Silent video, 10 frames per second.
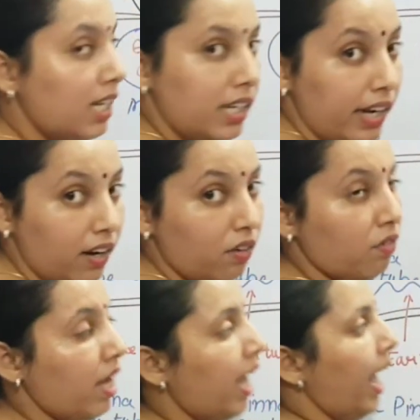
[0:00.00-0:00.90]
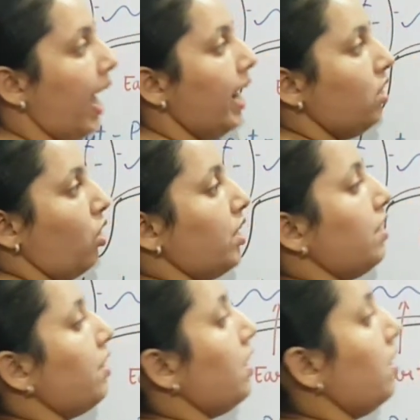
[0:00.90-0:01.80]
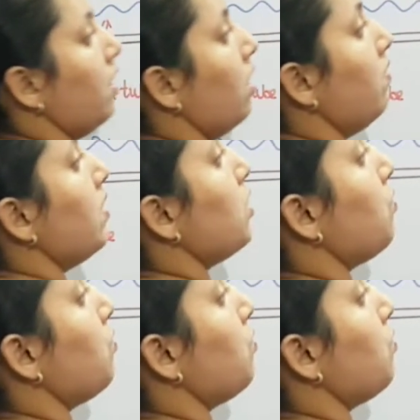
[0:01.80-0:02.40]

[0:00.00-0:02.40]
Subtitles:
nerve. And auditory nerve is